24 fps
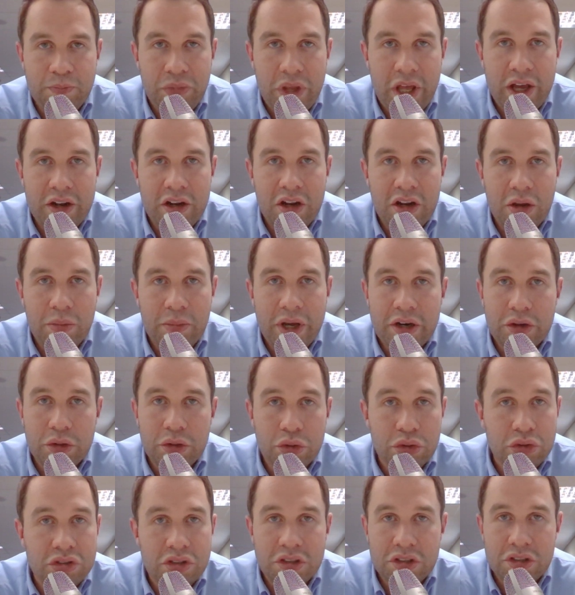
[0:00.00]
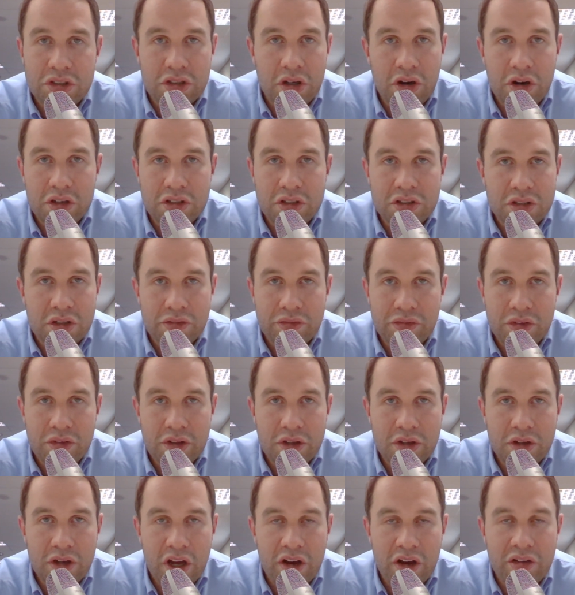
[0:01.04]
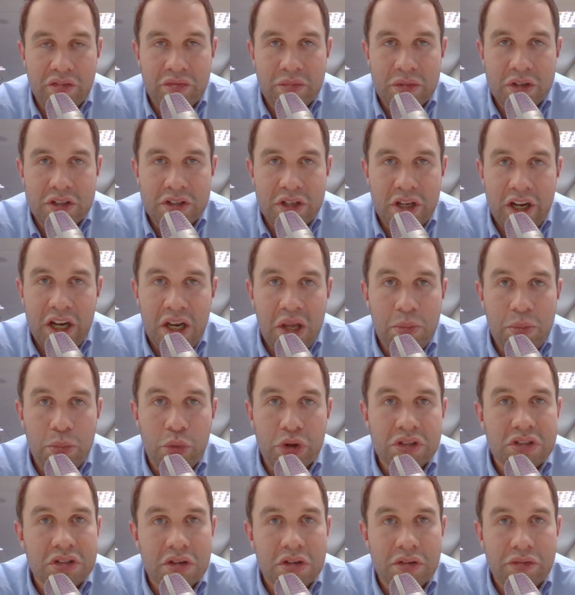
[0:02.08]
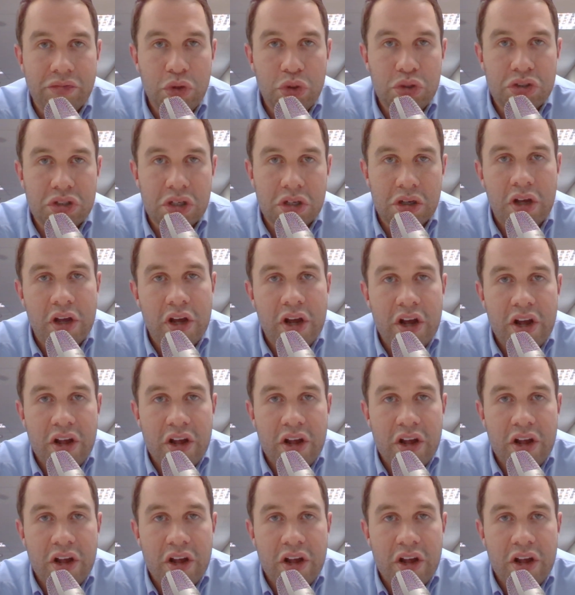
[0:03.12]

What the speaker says: And no matter who's in charge of the government at any point in the future,